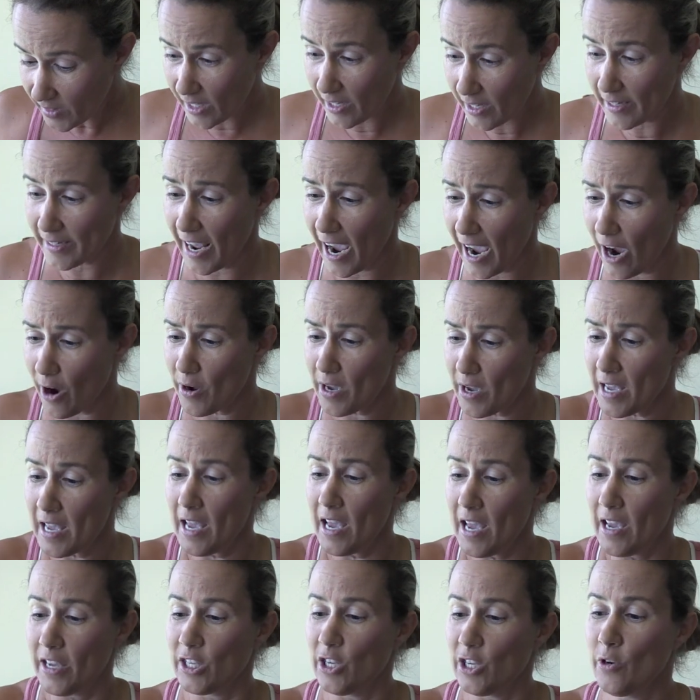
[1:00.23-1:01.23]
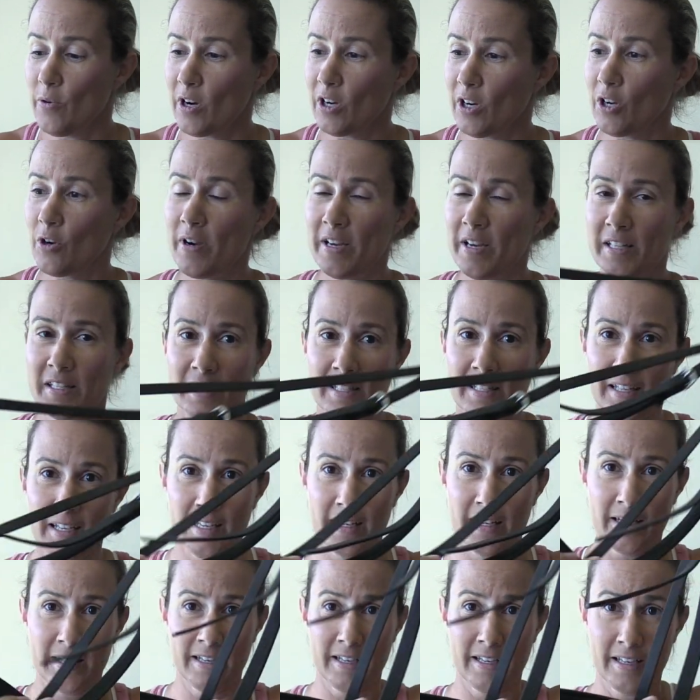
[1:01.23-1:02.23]
Now, you are going to
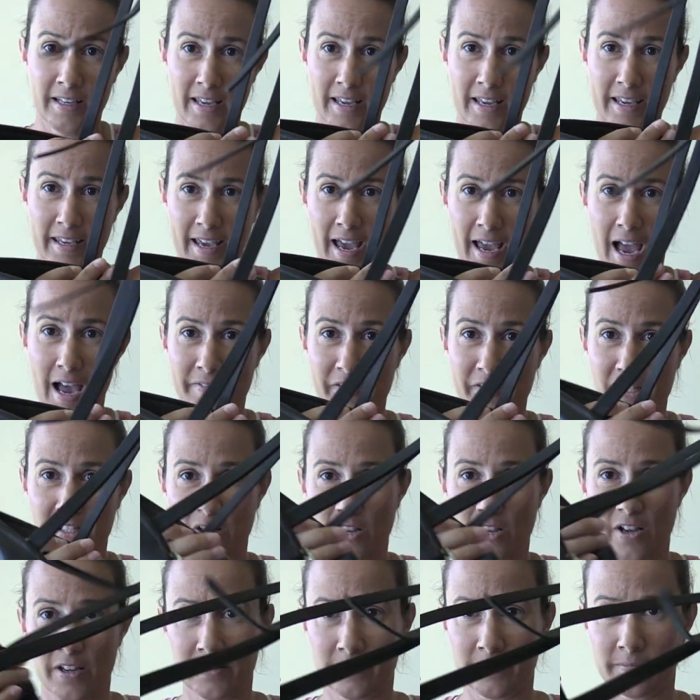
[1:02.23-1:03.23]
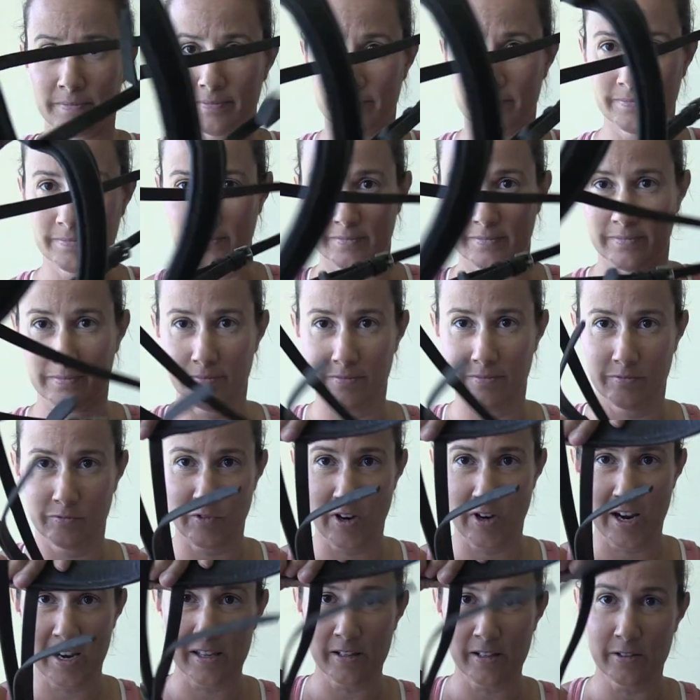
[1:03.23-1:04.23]
need a Cavesson,
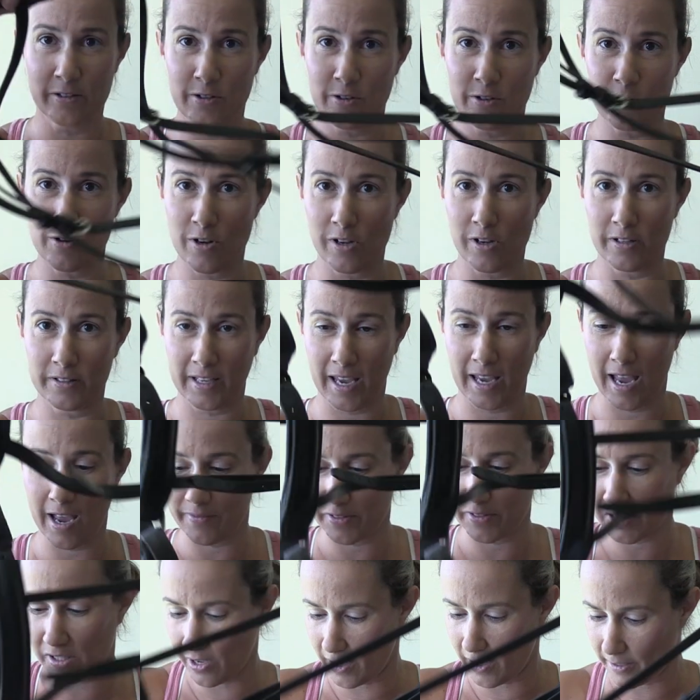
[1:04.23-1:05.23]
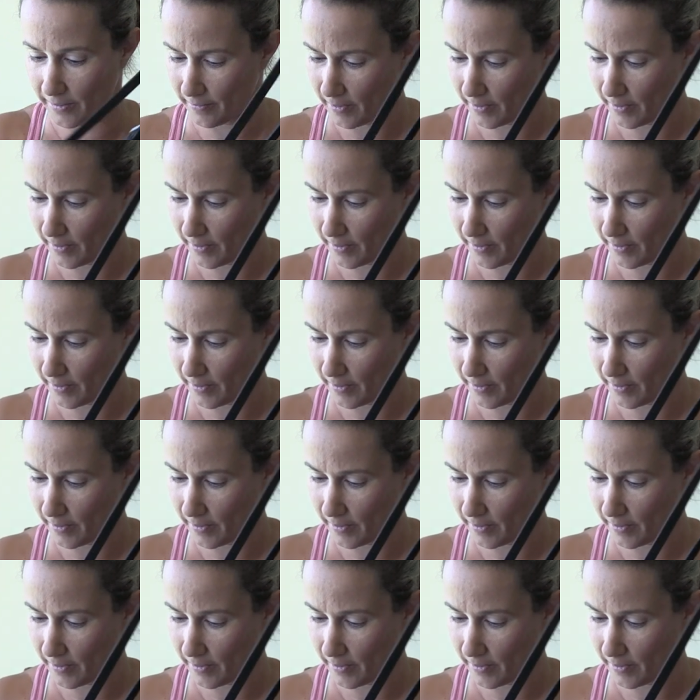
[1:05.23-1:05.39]
regular old Cavesson.